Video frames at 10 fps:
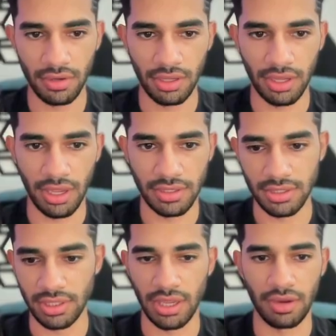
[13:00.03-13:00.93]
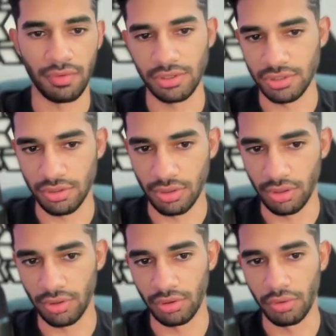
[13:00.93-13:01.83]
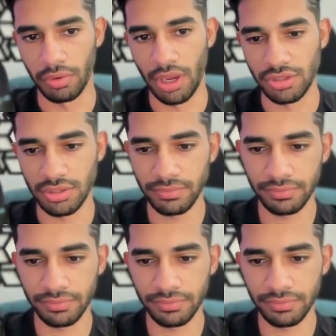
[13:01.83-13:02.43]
case it can't register their location.